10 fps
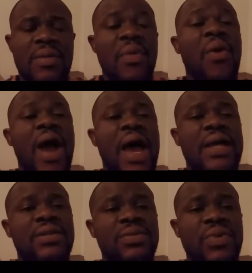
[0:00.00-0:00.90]
But
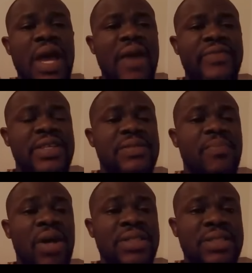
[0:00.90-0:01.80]
why don't we have these
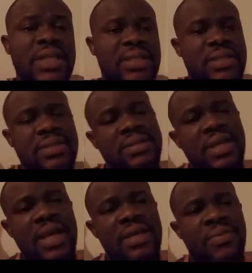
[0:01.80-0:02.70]
monsters
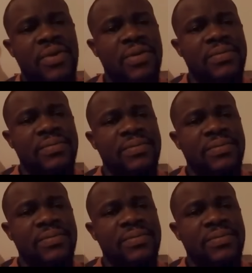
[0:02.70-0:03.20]
anymore?